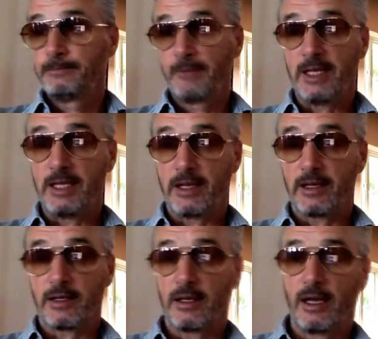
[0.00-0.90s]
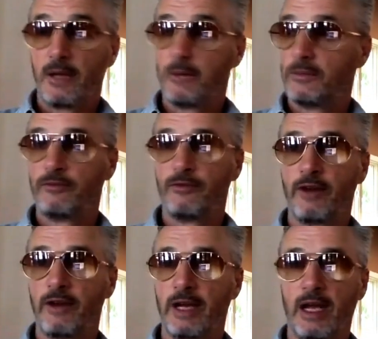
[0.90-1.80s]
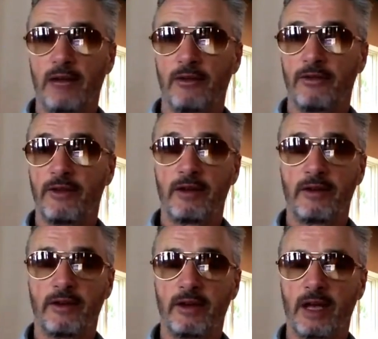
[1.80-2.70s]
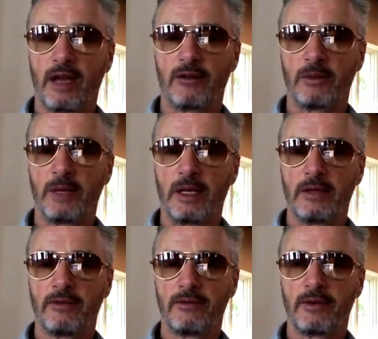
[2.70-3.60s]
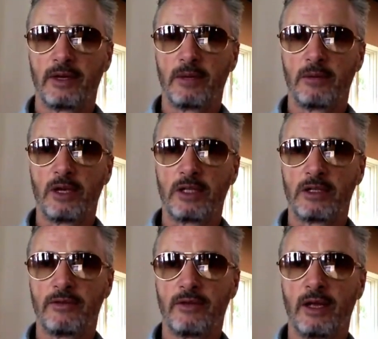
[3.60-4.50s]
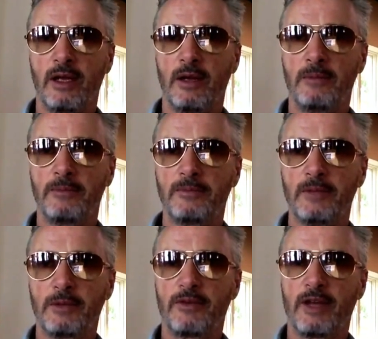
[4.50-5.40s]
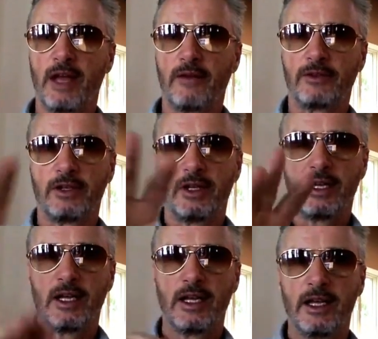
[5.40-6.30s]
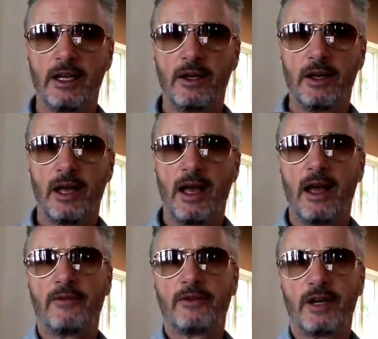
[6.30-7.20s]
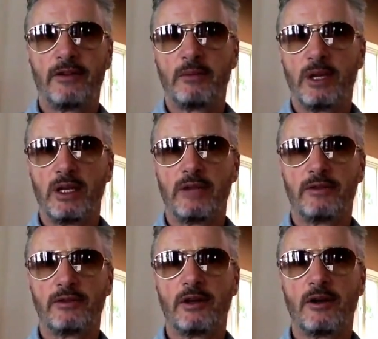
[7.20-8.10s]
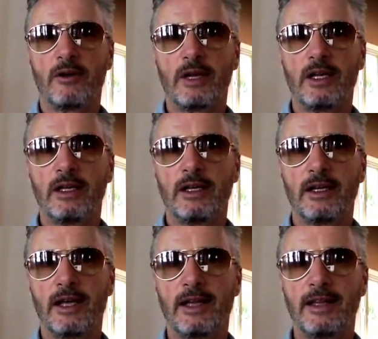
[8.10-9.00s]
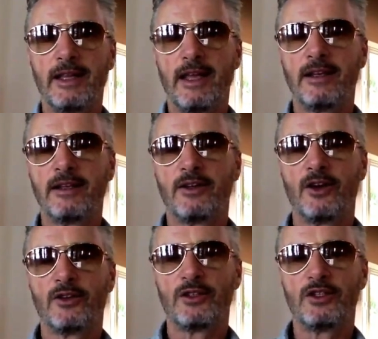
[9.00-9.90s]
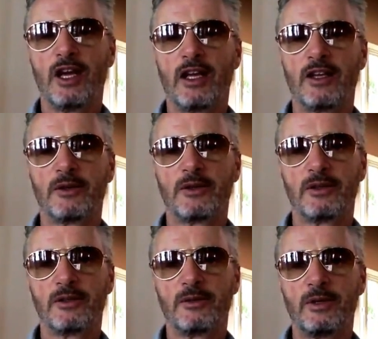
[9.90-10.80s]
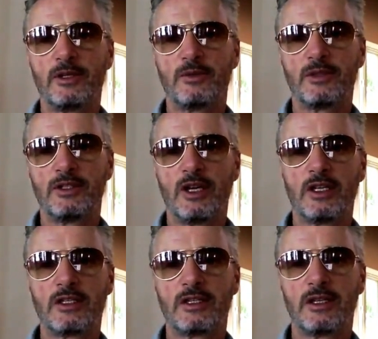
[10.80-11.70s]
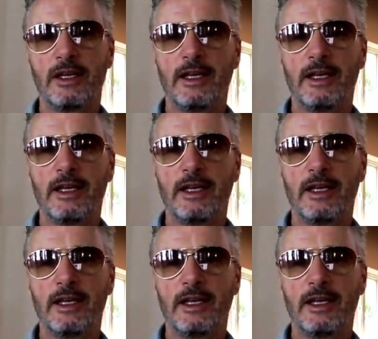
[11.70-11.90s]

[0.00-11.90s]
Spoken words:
he did it. Very clever, very, very clever man. Very impressive. It was funny after having been to Ferrari and then gone to Jaguar, which was just